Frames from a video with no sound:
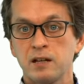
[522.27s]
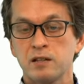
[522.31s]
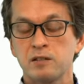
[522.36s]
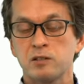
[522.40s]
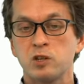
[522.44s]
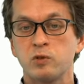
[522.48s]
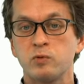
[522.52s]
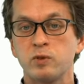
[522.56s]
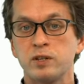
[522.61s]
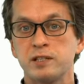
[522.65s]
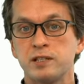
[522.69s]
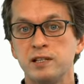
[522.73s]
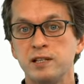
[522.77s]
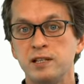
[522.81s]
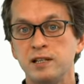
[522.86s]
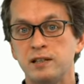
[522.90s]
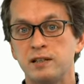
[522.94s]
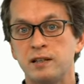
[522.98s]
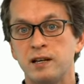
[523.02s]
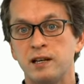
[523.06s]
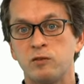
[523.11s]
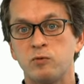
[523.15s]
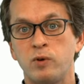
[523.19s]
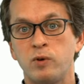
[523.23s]
So we see
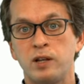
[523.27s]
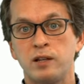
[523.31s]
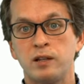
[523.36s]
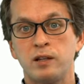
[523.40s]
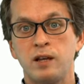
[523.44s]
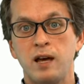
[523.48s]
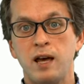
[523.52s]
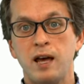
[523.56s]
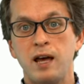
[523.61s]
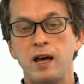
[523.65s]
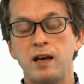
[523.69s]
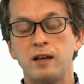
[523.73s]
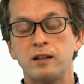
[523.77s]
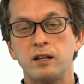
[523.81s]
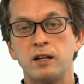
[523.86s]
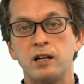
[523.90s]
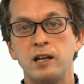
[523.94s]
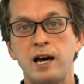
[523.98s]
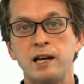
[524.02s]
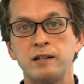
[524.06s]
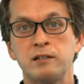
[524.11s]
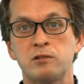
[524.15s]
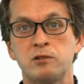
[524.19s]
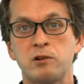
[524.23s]
that when
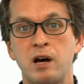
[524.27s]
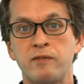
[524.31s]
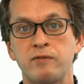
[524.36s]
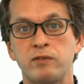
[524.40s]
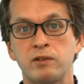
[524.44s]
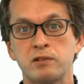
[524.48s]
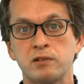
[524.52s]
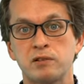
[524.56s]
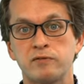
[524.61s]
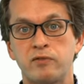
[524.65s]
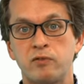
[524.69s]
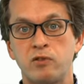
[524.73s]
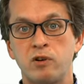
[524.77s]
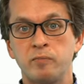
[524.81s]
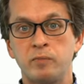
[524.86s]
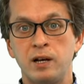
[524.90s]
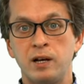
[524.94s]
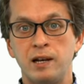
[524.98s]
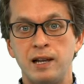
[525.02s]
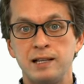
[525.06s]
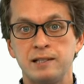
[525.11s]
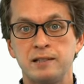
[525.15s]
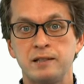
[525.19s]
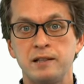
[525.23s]
light travels from
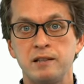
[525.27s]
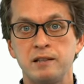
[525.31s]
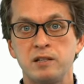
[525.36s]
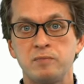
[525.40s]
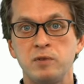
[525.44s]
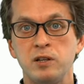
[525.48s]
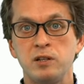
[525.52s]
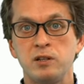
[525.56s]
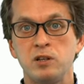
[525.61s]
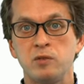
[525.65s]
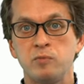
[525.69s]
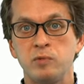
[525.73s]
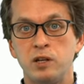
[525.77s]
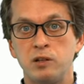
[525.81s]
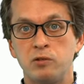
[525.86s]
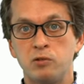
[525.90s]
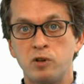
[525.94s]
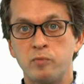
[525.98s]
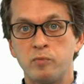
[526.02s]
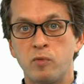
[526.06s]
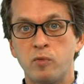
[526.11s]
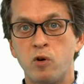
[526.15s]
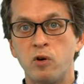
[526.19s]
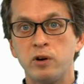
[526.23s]
a less dense medium
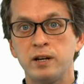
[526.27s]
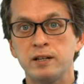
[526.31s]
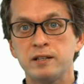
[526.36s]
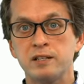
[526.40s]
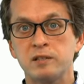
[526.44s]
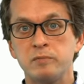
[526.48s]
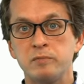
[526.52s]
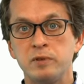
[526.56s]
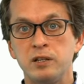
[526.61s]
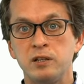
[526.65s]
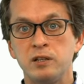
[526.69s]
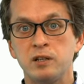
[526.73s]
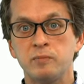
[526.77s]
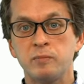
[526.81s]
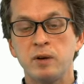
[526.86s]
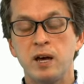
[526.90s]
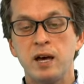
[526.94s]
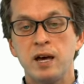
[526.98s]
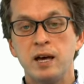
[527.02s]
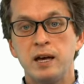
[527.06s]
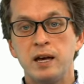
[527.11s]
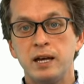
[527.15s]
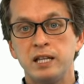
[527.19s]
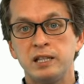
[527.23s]
into a more dense medium,
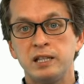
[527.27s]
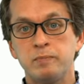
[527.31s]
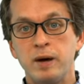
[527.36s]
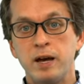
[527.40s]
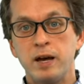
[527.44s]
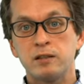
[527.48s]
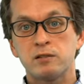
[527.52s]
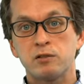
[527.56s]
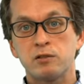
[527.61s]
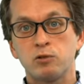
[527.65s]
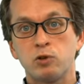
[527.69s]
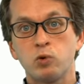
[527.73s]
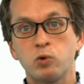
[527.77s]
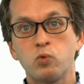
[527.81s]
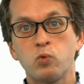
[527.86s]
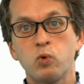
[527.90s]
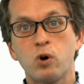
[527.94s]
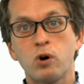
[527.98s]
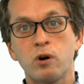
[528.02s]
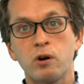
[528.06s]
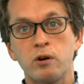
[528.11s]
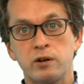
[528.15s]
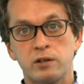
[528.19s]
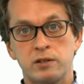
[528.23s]
it bends
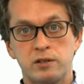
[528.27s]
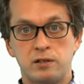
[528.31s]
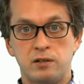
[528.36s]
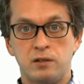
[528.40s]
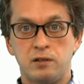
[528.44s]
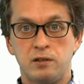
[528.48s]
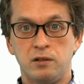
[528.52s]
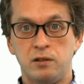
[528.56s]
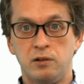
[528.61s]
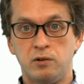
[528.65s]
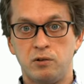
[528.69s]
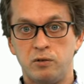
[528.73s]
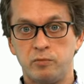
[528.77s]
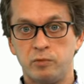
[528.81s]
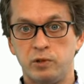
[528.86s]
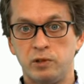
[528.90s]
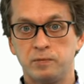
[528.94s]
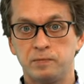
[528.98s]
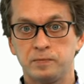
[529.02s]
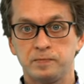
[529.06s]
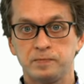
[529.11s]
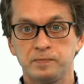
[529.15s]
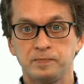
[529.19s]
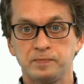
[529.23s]
towards the
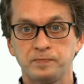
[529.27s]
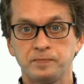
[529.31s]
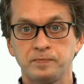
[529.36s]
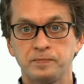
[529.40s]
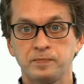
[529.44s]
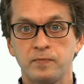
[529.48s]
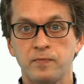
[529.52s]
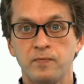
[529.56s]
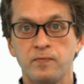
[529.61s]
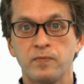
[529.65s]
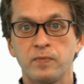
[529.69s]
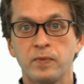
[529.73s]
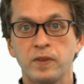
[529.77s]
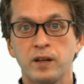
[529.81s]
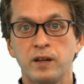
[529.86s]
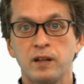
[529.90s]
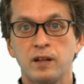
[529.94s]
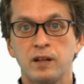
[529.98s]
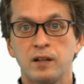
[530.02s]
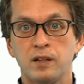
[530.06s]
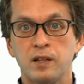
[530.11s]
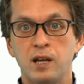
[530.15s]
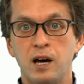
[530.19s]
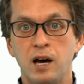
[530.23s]
normal.
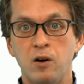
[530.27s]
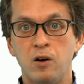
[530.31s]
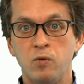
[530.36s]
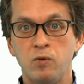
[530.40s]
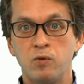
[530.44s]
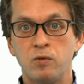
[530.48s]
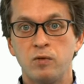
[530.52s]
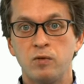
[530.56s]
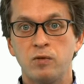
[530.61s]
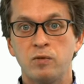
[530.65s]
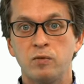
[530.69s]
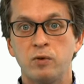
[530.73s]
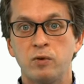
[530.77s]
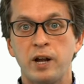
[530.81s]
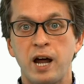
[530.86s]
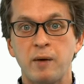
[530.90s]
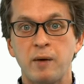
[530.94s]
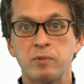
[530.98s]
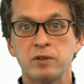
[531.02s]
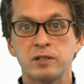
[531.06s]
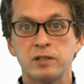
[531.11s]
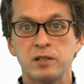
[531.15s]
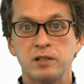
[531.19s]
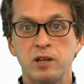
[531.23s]
Now, what
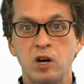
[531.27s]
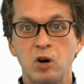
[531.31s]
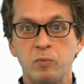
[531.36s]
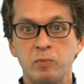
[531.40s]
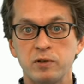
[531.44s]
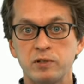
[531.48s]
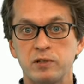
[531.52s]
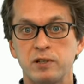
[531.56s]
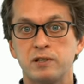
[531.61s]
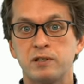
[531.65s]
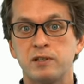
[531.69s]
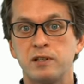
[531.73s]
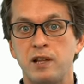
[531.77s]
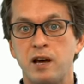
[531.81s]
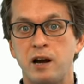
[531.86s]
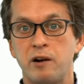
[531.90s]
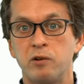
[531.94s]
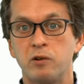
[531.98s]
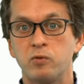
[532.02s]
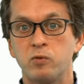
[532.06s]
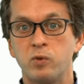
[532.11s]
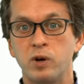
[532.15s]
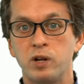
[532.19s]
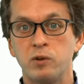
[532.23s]
happens in the opposite
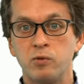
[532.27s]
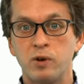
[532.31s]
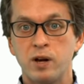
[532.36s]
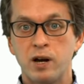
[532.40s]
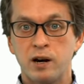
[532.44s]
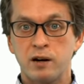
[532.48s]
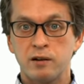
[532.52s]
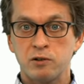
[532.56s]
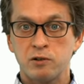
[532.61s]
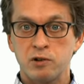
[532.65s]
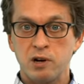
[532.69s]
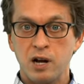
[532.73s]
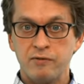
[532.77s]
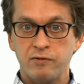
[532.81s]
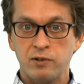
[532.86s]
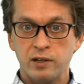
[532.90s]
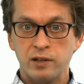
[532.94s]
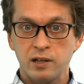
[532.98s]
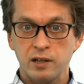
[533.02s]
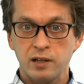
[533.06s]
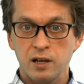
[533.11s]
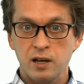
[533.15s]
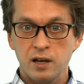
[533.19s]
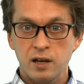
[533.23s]
scenario, when we are
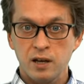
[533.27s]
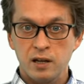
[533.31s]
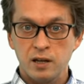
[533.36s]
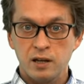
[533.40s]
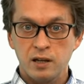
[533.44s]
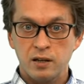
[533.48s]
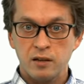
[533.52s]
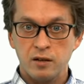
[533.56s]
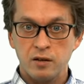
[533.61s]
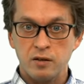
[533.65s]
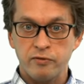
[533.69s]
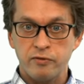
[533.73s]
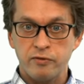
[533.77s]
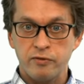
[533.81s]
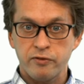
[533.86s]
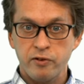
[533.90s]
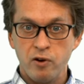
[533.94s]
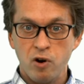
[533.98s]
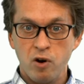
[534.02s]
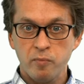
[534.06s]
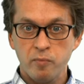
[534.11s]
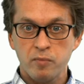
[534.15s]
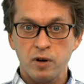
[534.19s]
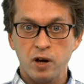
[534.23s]
traveling uh,
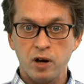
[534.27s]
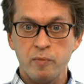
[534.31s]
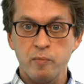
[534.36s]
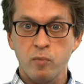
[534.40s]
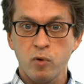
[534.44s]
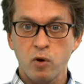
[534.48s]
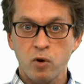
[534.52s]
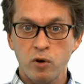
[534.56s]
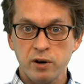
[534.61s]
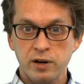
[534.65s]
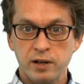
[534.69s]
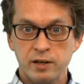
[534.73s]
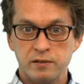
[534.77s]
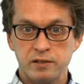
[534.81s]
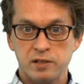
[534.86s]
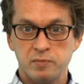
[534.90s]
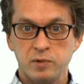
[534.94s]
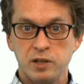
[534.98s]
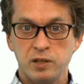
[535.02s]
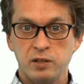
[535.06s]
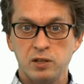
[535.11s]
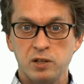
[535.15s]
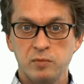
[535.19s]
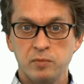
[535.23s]
from a more dense
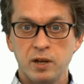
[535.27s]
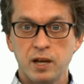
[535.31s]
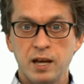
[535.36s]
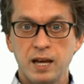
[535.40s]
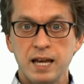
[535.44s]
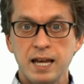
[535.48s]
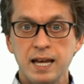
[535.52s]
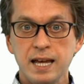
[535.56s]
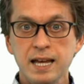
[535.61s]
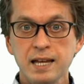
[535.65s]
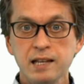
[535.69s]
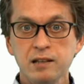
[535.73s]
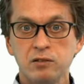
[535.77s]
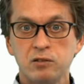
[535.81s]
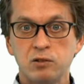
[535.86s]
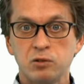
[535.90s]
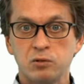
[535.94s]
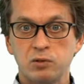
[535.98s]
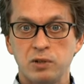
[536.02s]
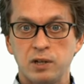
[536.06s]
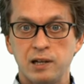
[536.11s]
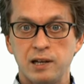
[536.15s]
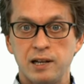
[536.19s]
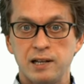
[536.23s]
medium
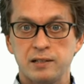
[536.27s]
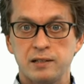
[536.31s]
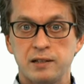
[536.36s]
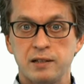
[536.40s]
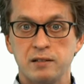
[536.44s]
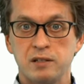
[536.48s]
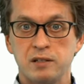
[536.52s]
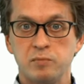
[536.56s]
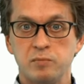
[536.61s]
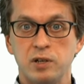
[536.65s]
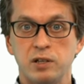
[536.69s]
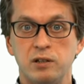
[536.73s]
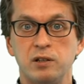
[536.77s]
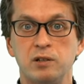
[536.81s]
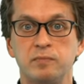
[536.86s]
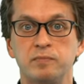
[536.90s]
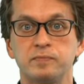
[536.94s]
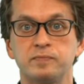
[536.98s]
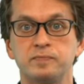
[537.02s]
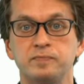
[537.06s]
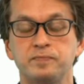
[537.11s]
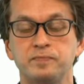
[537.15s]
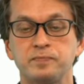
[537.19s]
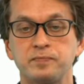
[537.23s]
into a less dense medium?